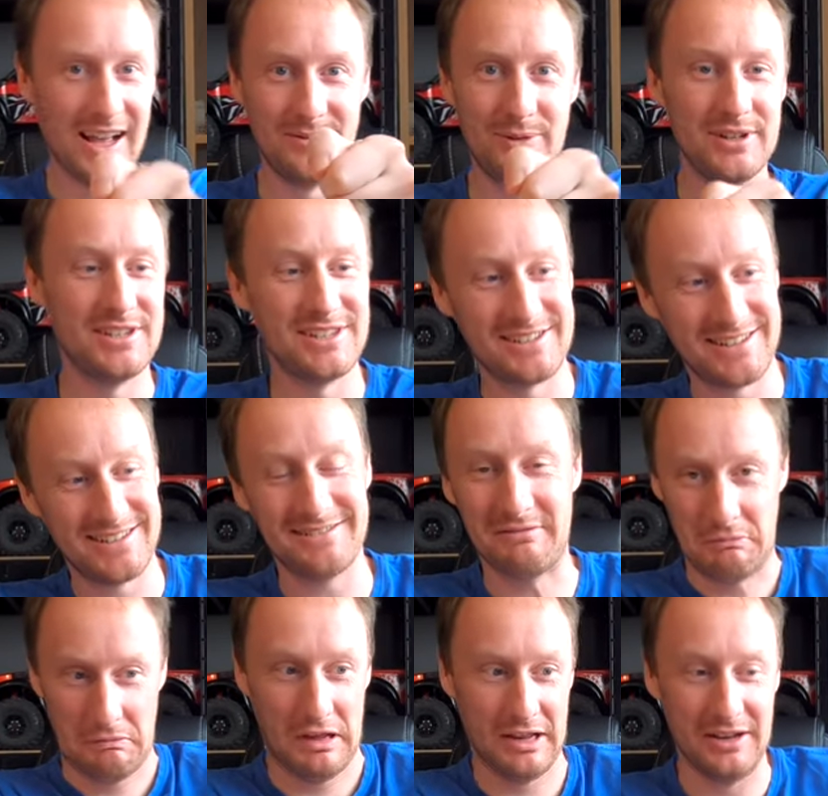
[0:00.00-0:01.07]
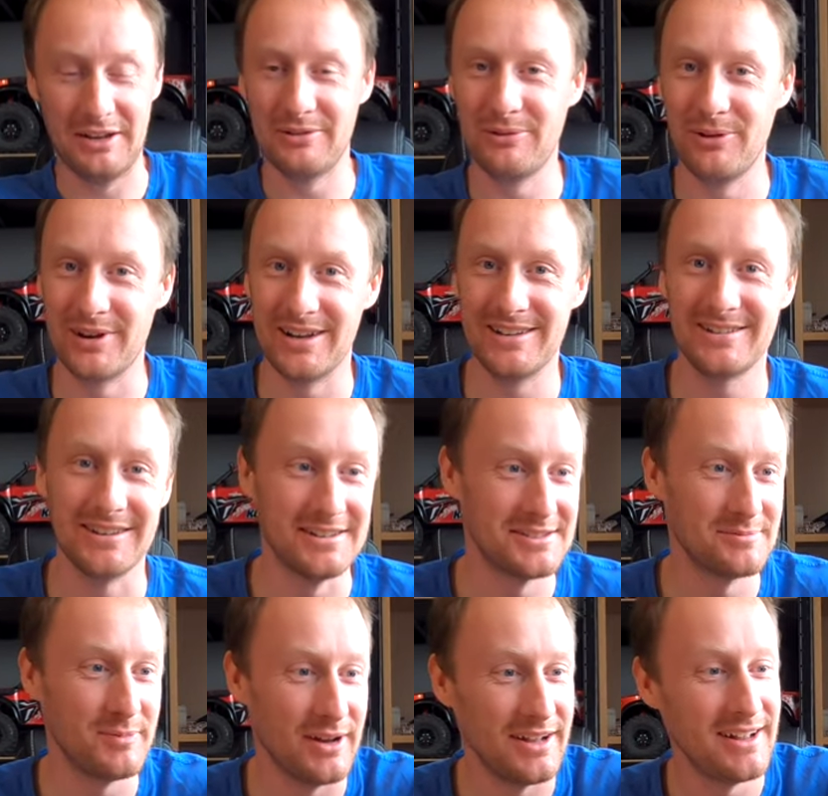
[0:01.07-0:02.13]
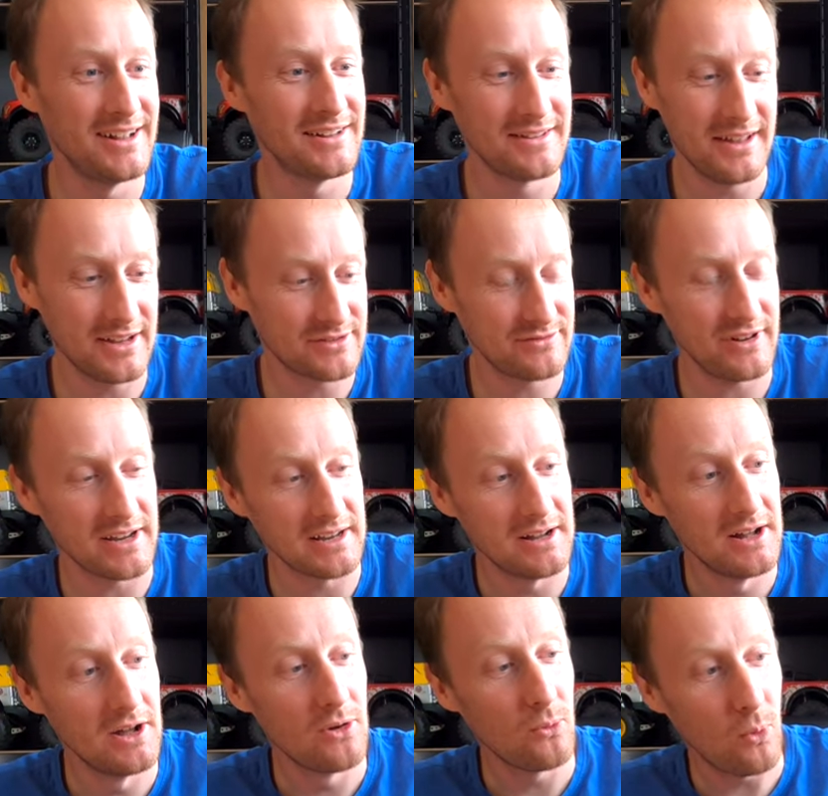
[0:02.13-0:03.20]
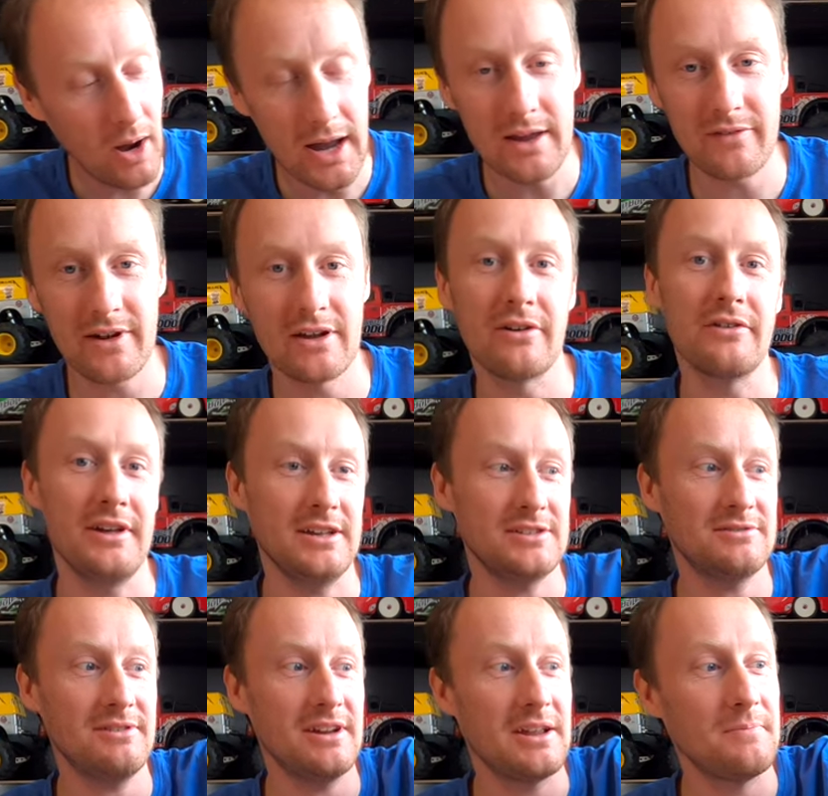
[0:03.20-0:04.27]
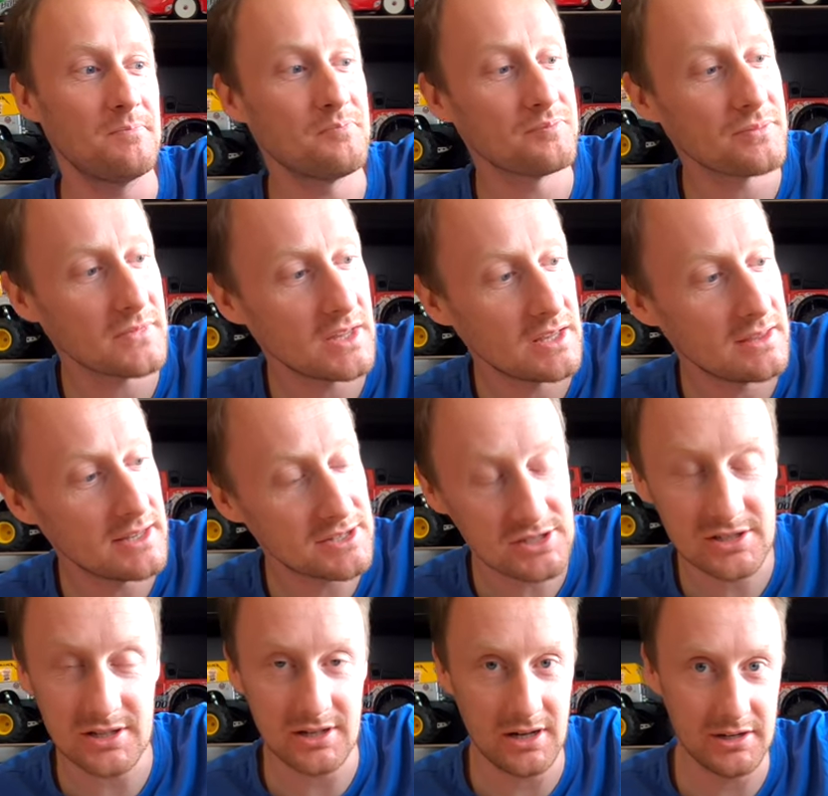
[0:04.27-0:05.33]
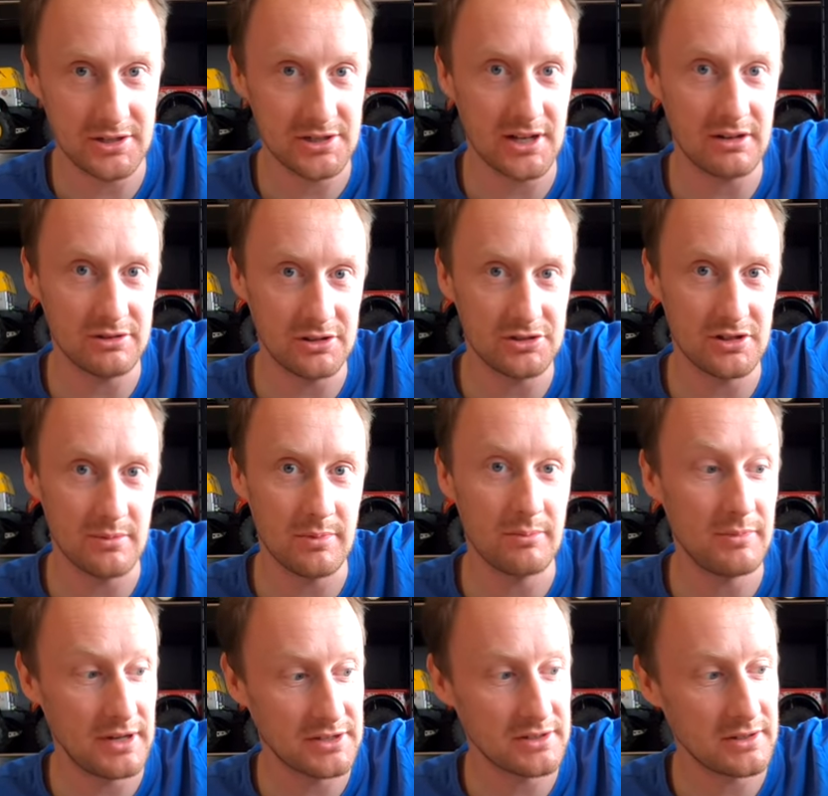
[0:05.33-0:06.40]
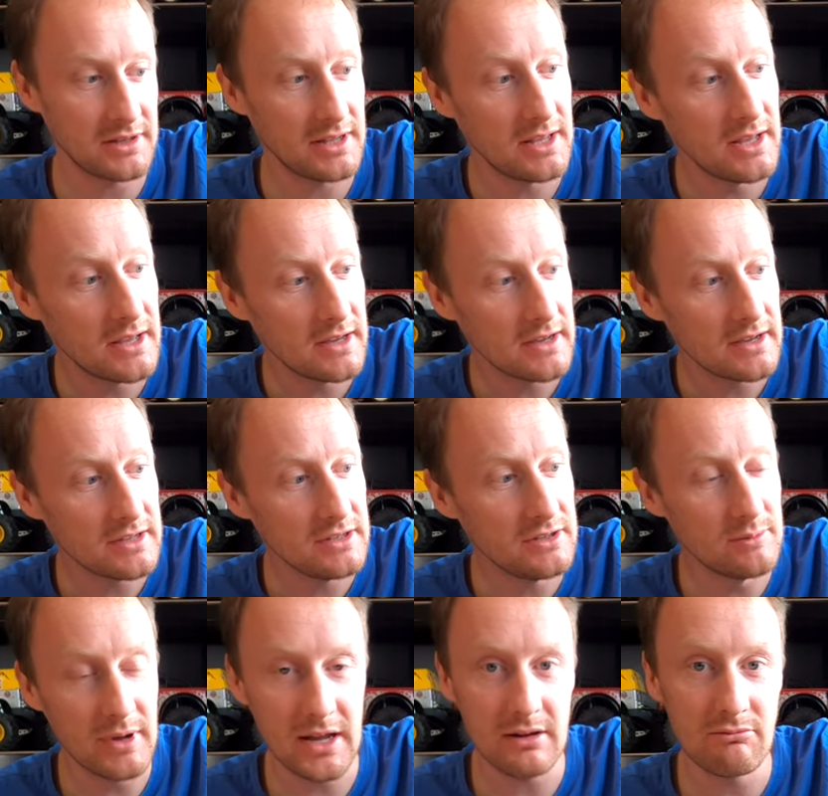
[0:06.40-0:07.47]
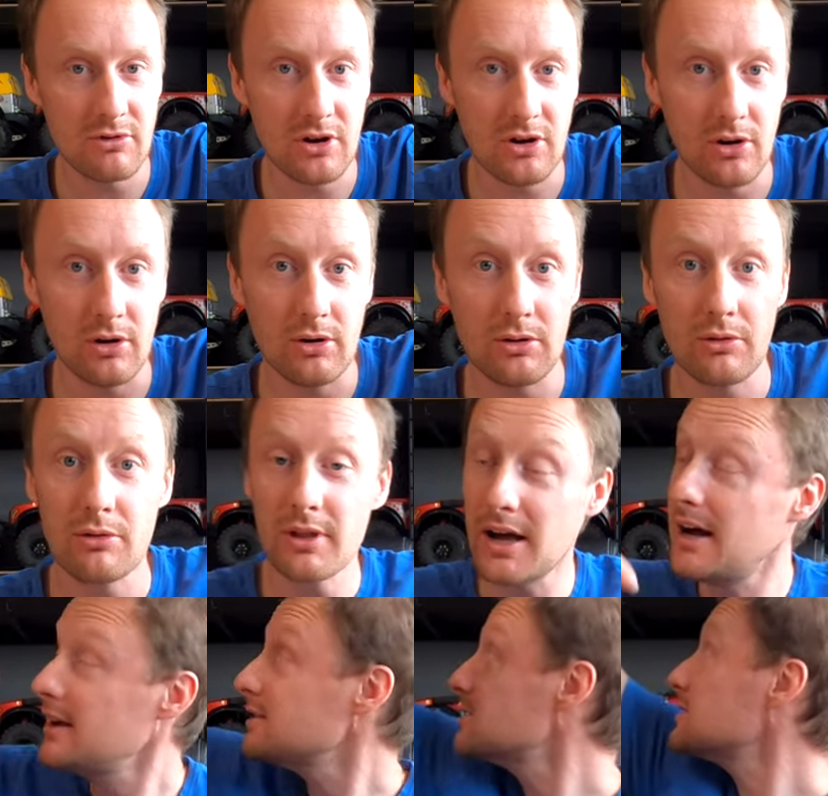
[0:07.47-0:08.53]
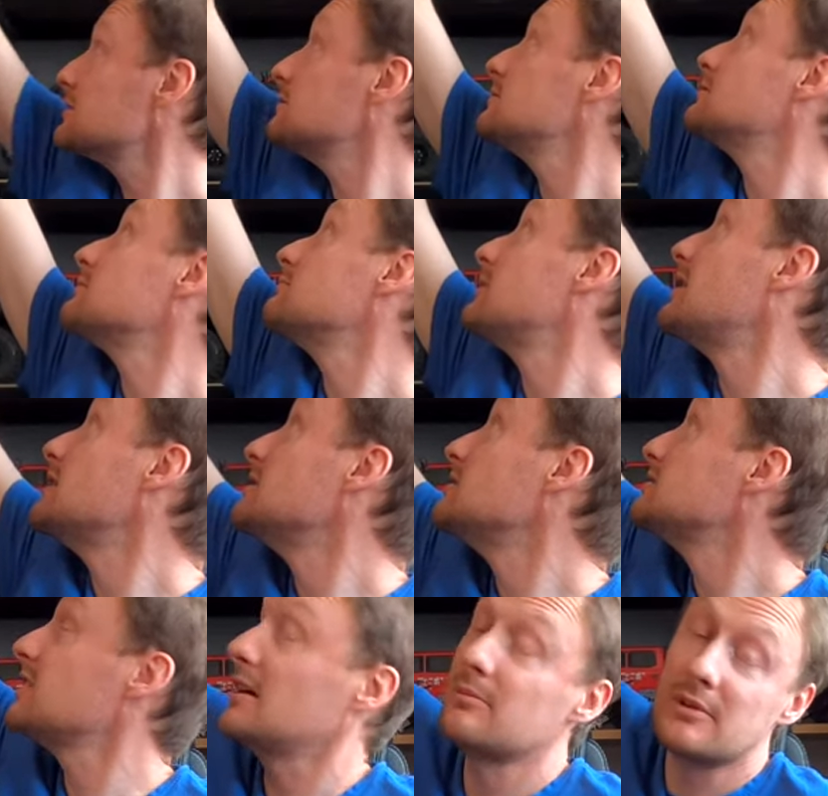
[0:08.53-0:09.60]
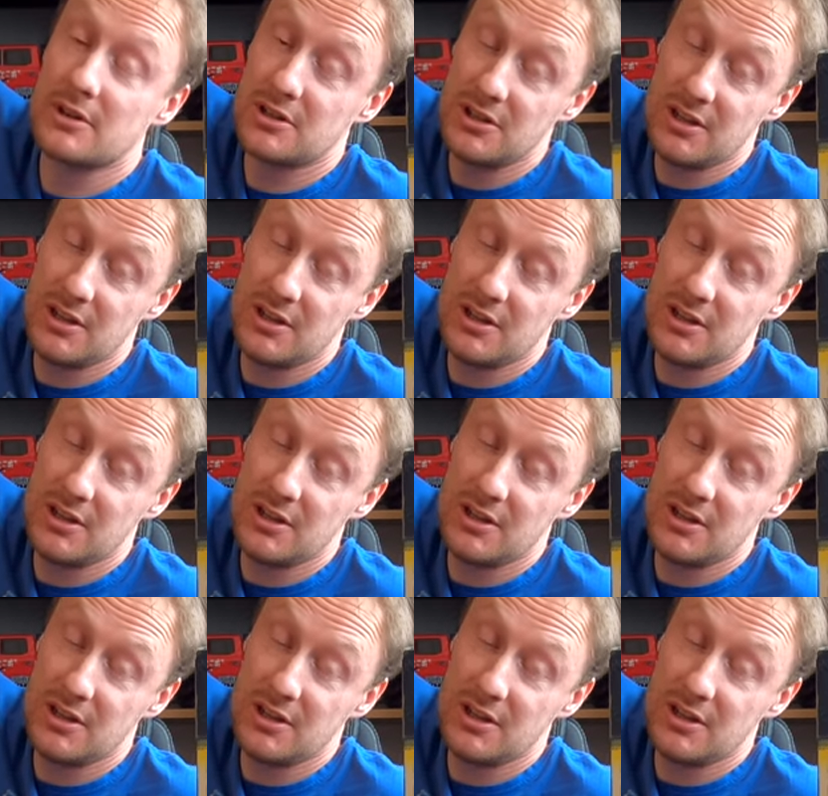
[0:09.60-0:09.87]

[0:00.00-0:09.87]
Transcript: which is kind of what it does, but that's fine. Why have I got this, right? This is a nostalgia trip, basically. You may recall that, my Tamiya